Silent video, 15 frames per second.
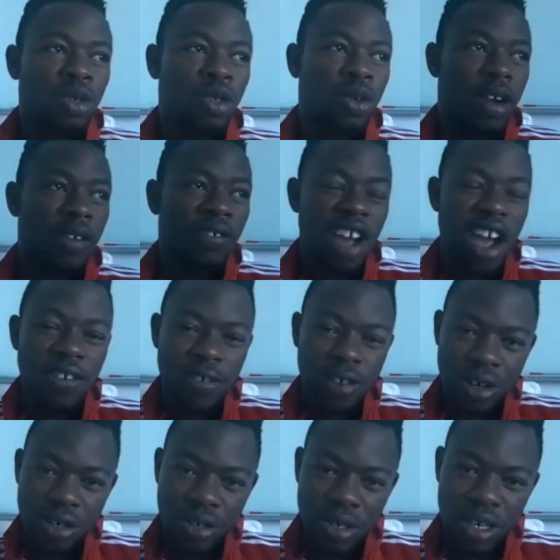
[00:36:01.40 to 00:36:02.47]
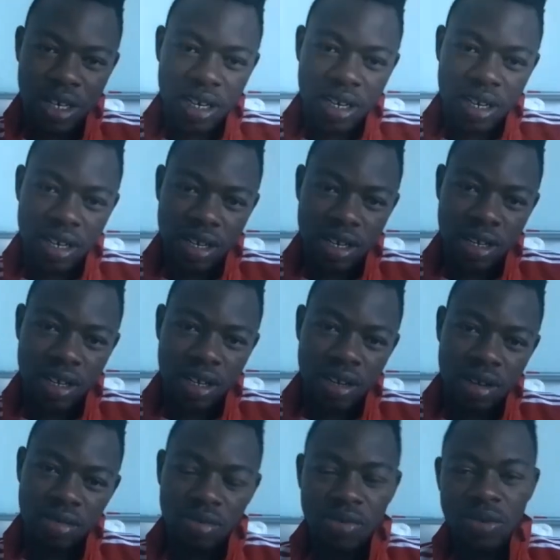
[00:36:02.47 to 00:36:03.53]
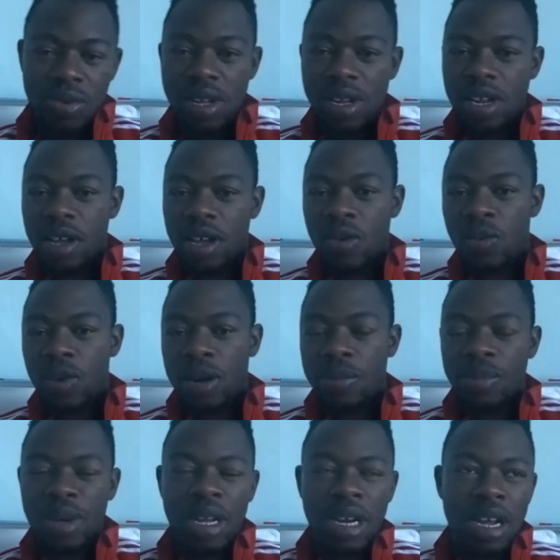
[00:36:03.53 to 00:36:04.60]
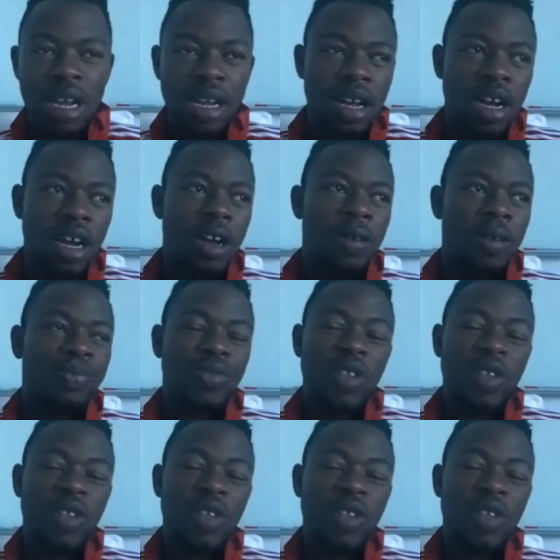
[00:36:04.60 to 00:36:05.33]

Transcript: 2500 yeah they're like a one page like um,